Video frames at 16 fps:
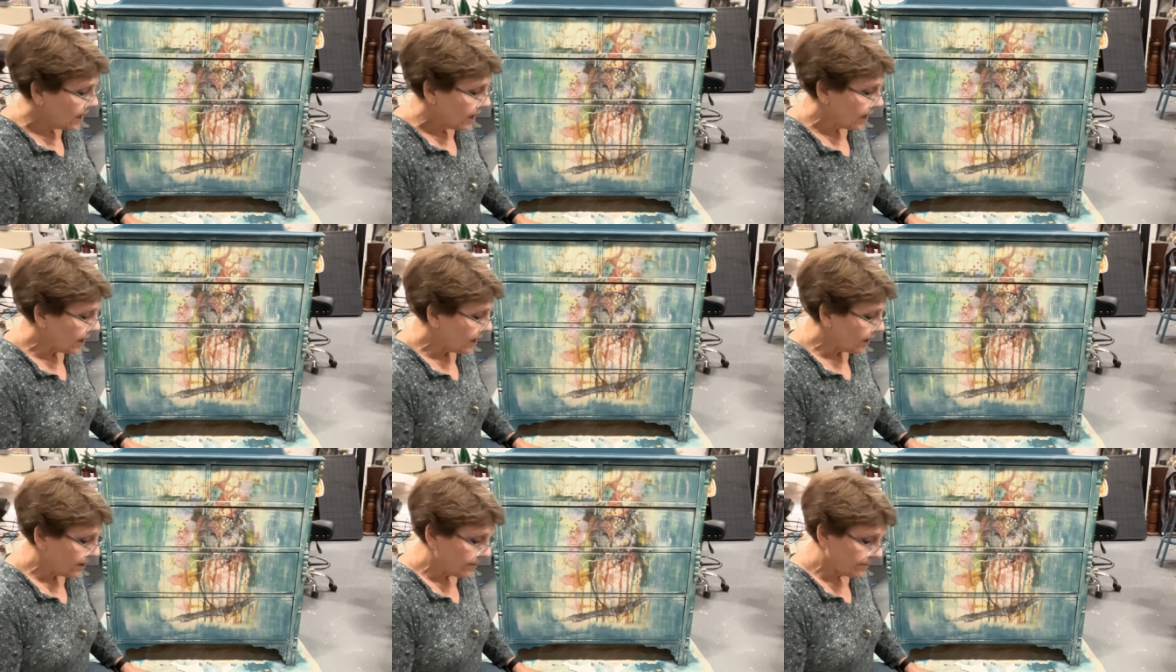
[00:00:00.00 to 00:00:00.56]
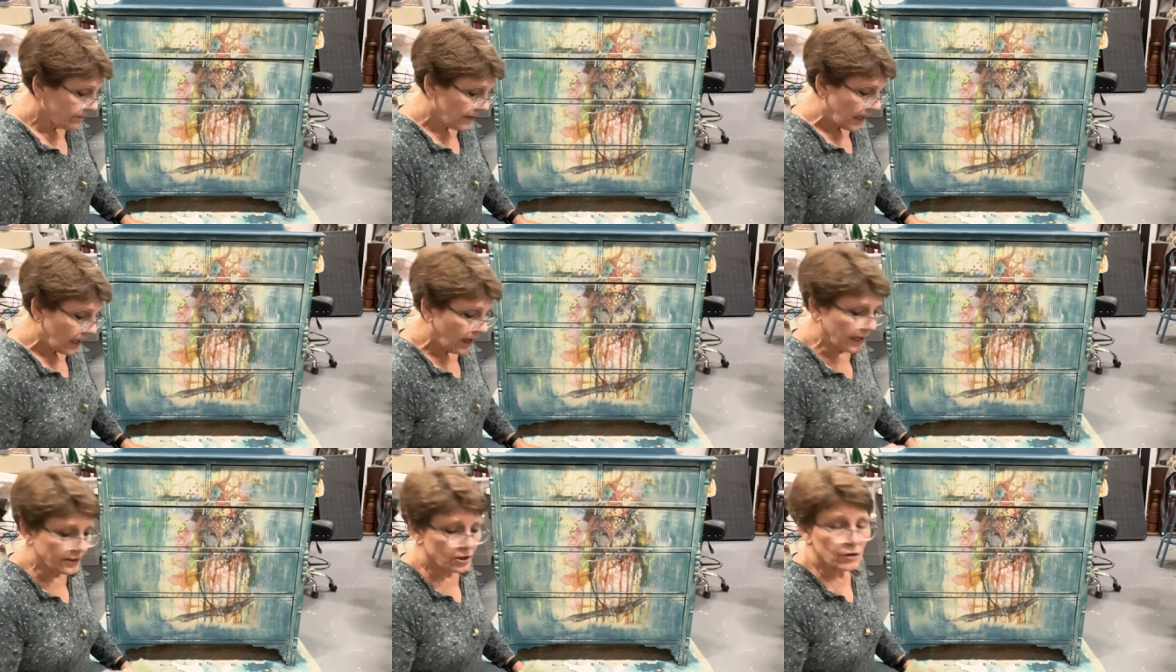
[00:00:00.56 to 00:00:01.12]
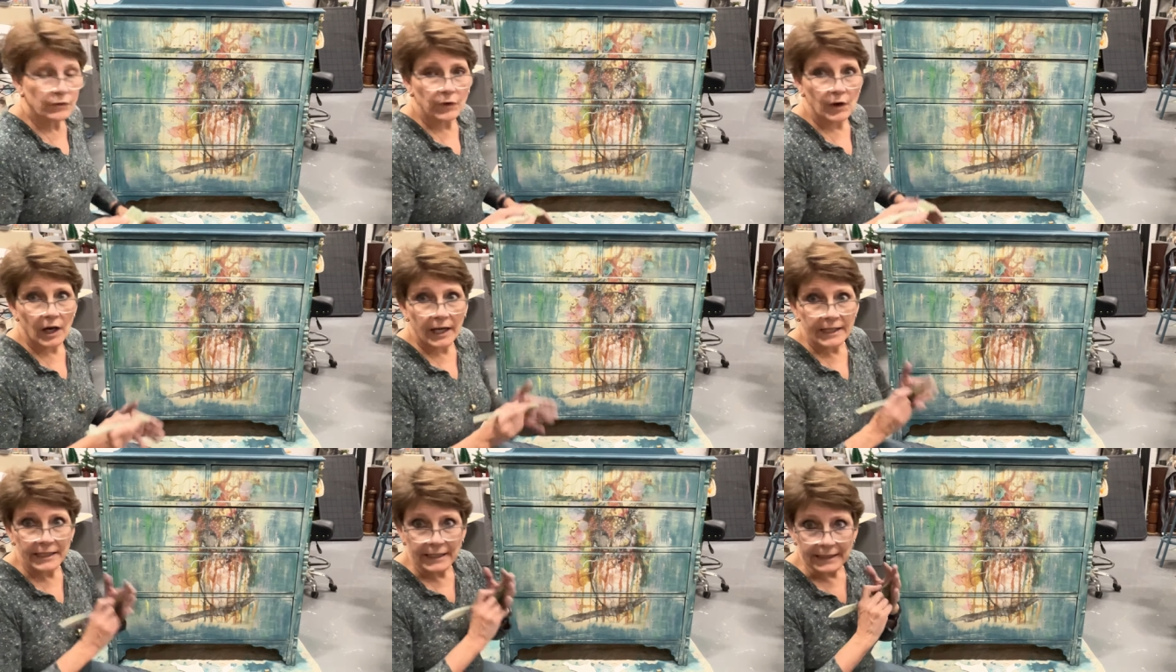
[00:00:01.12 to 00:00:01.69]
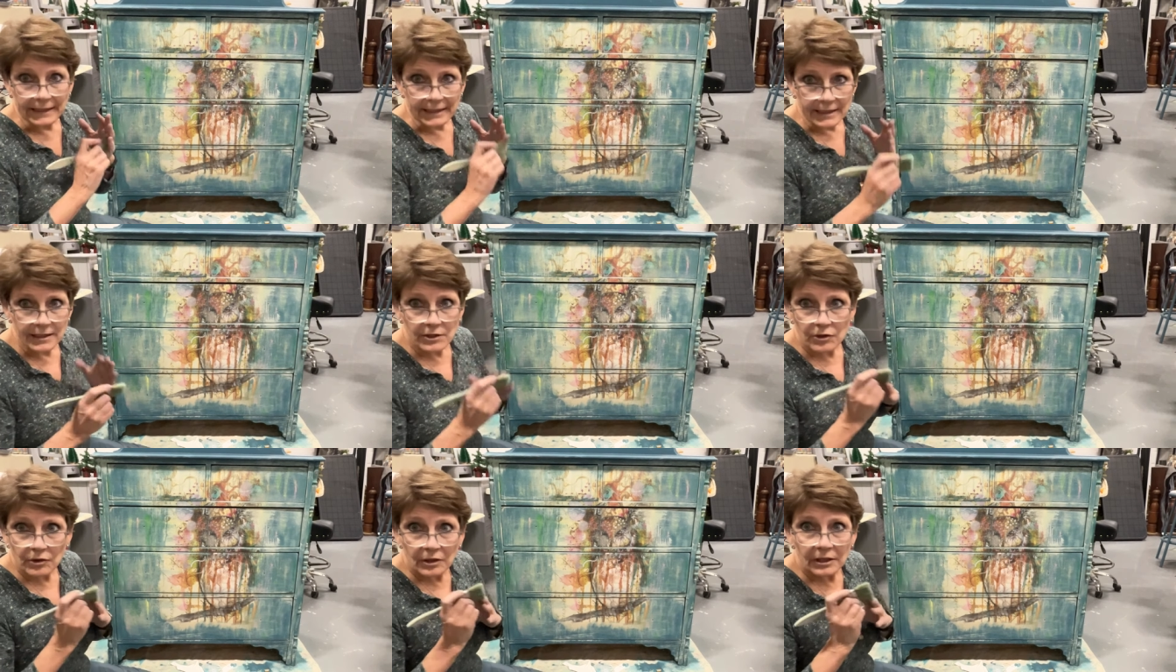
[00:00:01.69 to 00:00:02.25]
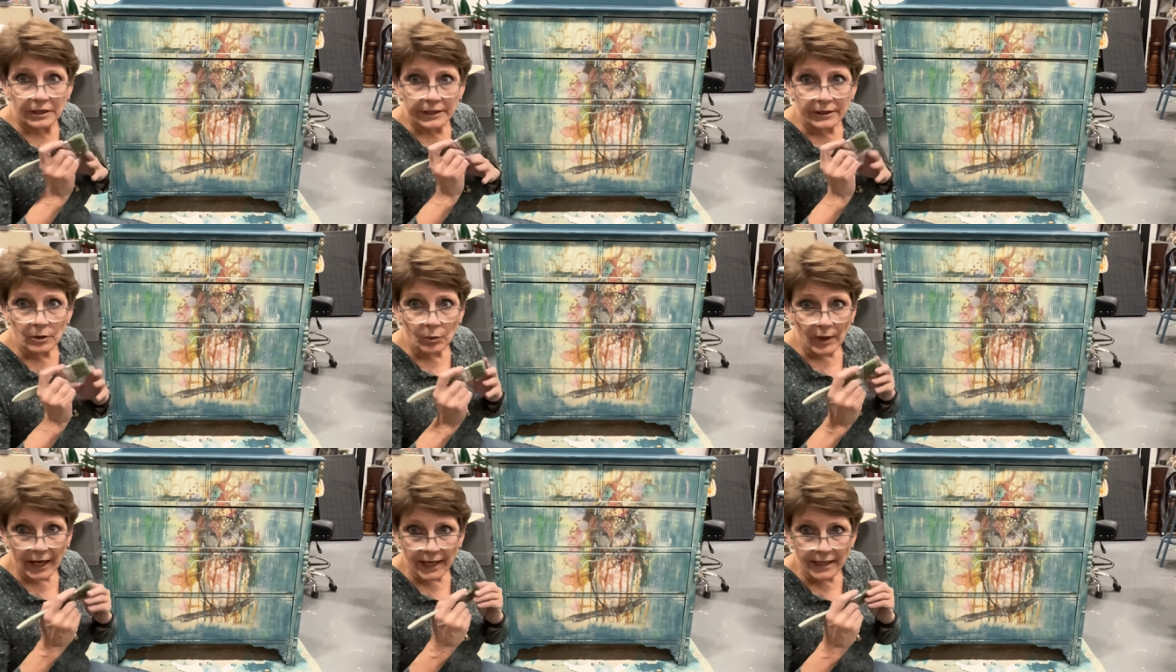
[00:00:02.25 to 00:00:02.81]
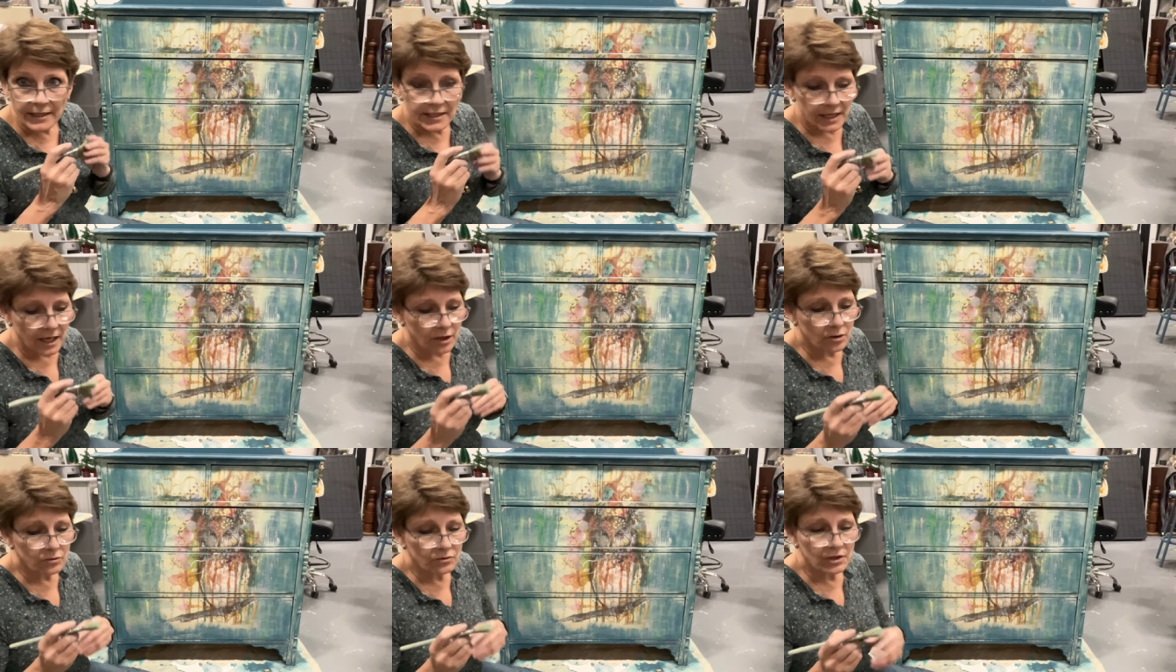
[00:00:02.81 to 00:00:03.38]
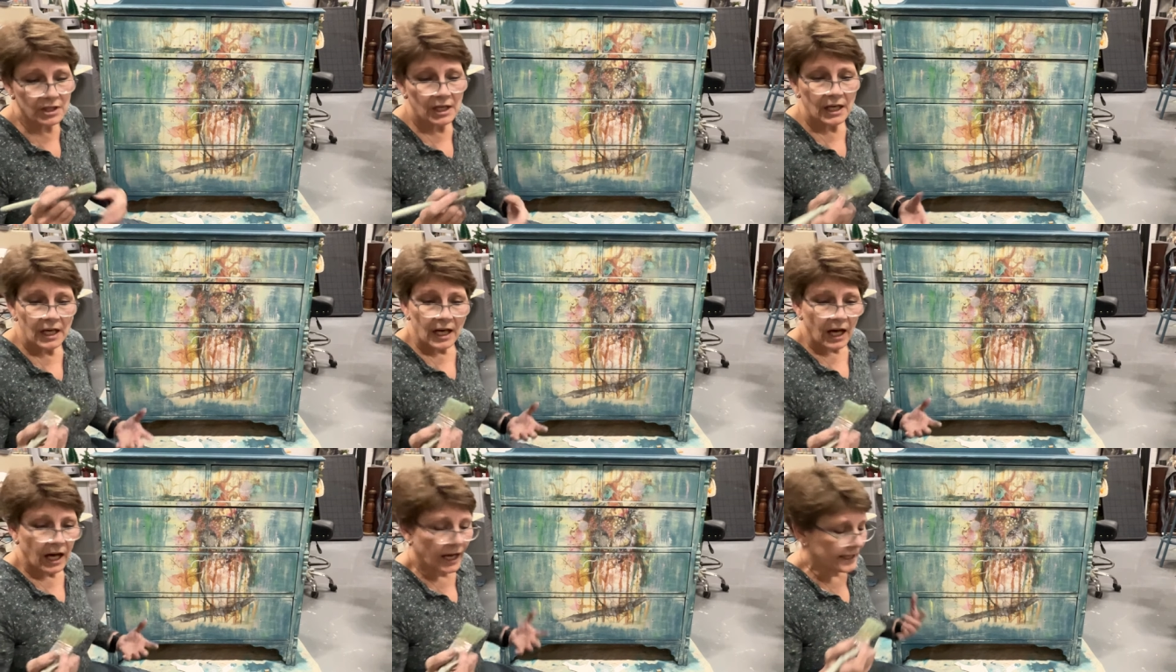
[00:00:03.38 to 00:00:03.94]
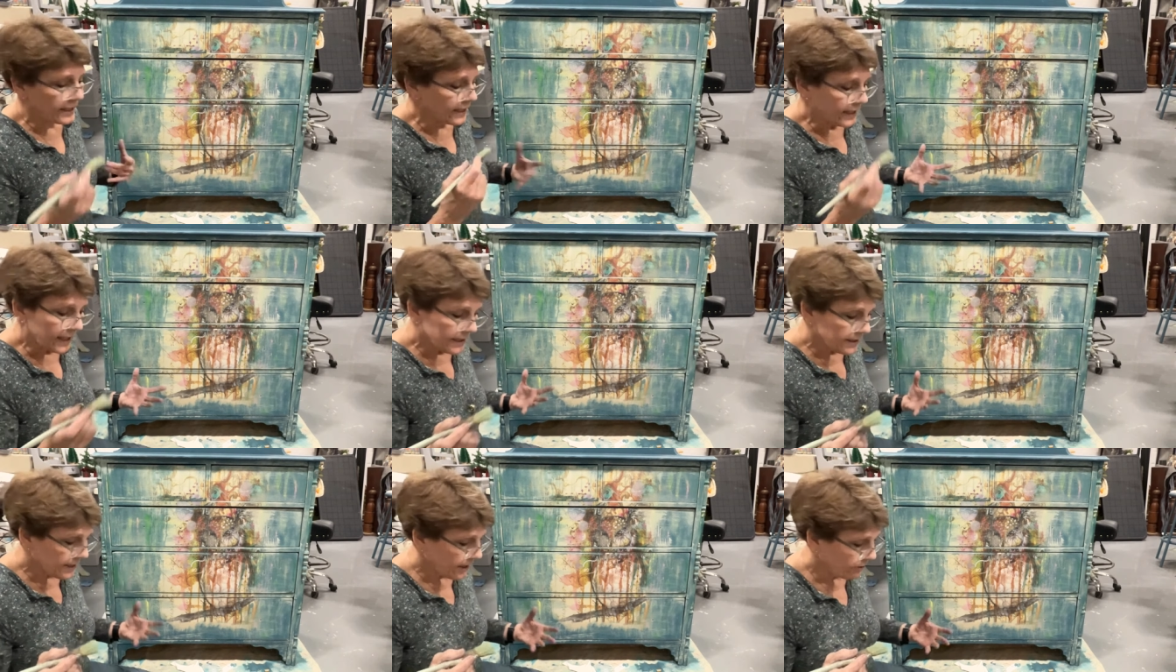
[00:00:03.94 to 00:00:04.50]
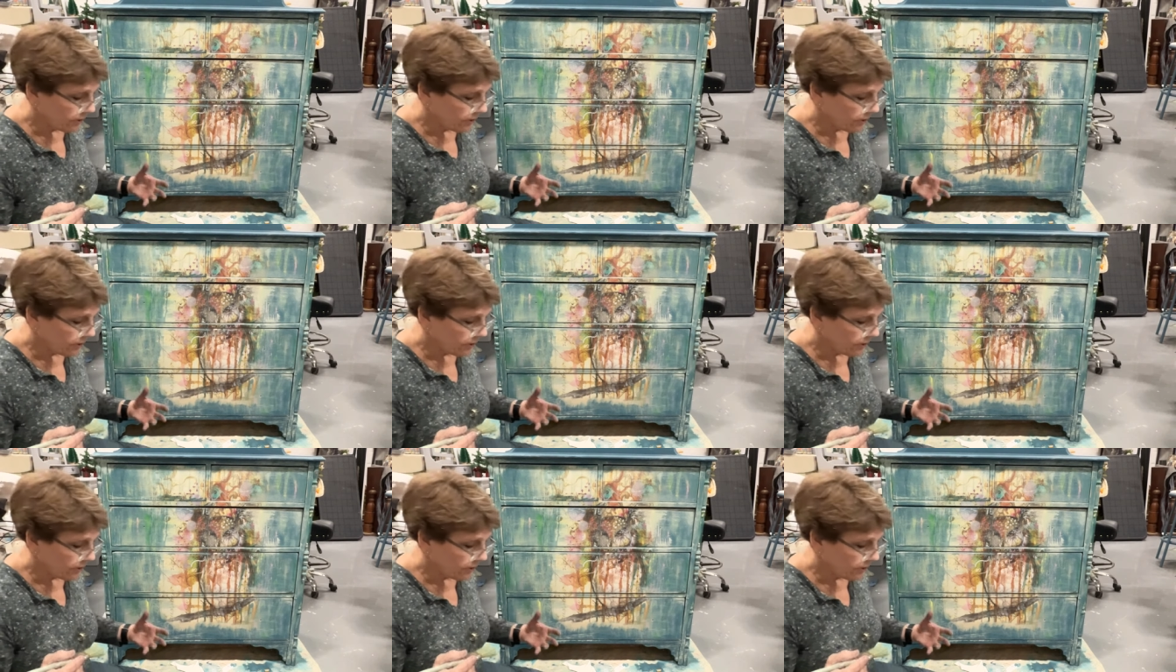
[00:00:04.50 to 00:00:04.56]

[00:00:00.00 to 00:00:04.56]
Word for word: Um, I just find it easier to clean the wax out. I can get down